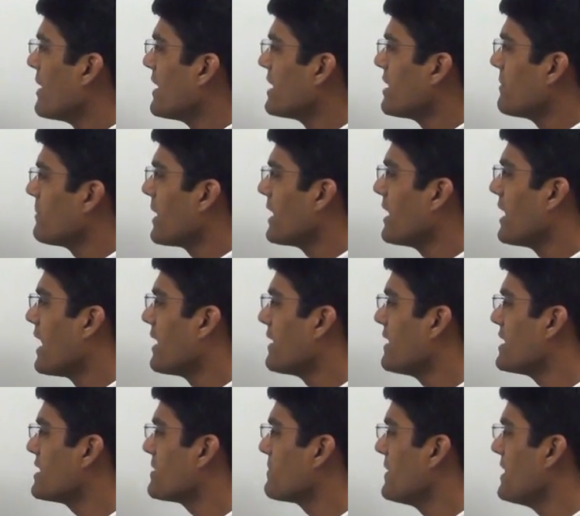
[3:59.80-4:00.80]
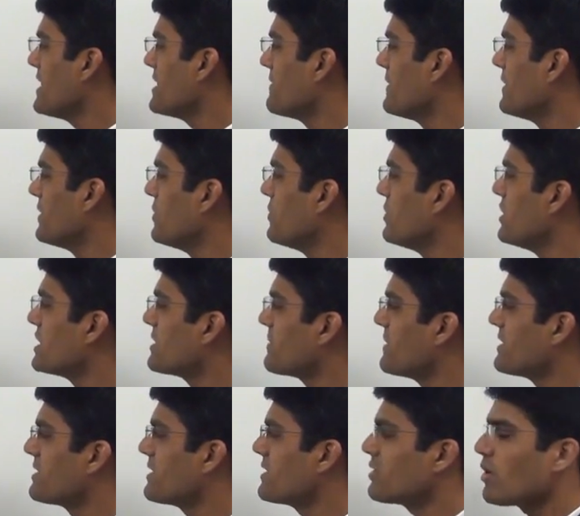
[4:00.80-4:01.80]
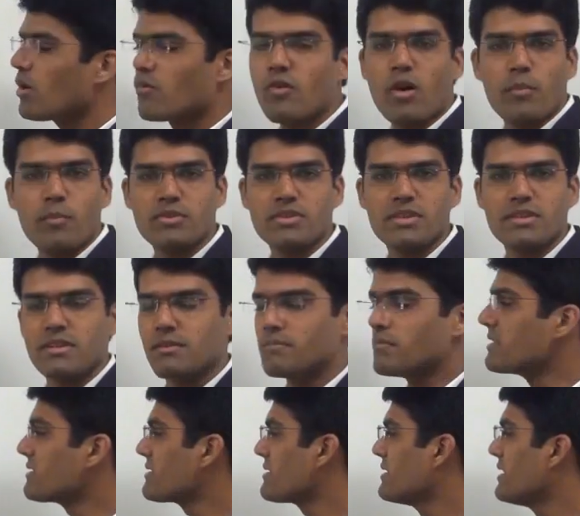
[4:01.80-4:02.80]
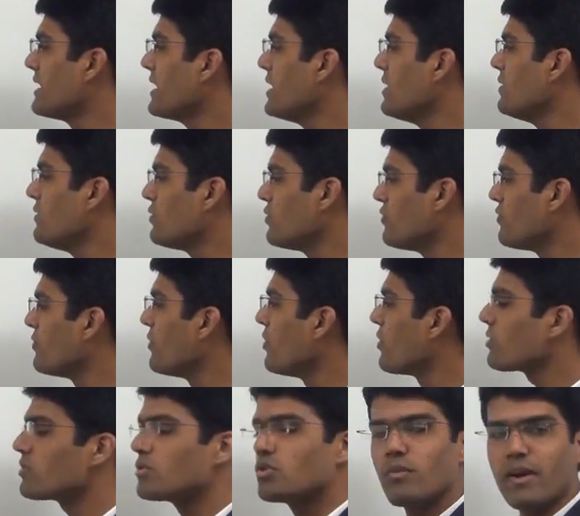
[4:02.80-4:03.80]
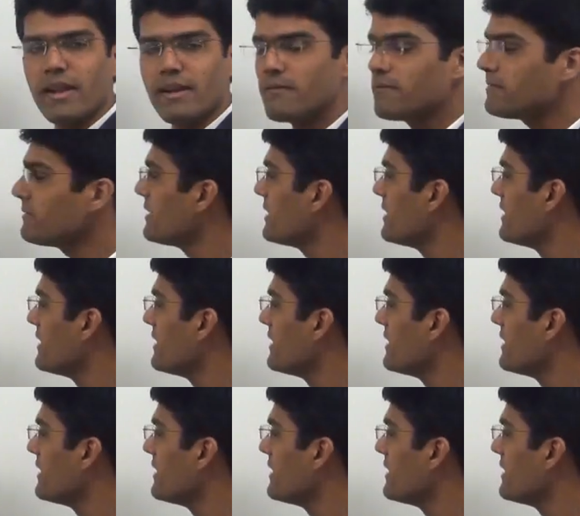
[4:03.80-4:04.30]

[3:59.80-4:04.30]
multiply hundreds place with unit spaces of opposite numbers. 3 into 4, 12.